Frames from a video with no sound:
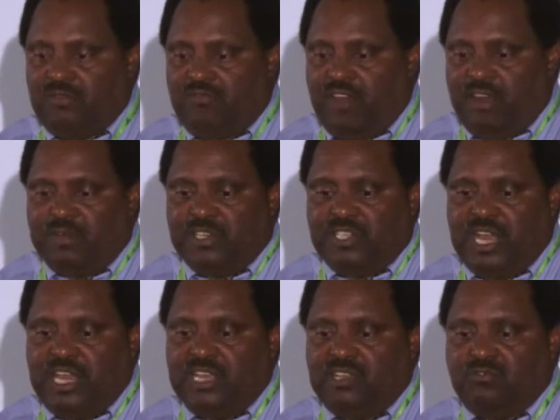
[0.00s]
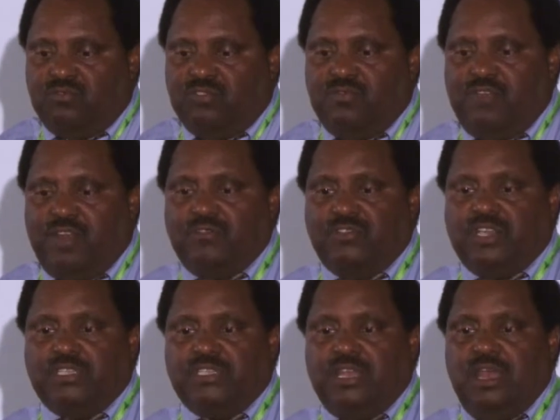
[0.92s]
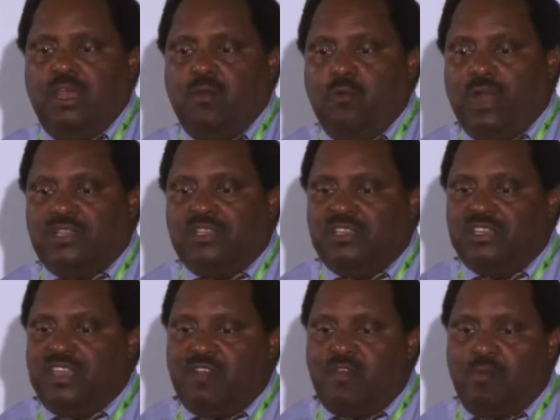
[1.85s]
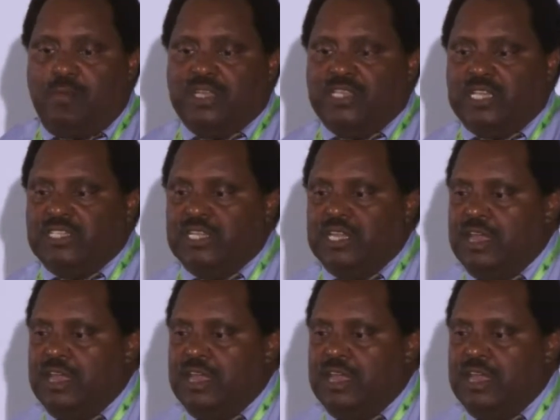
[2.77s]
farmers are linked to these value chains. What is the take-home message?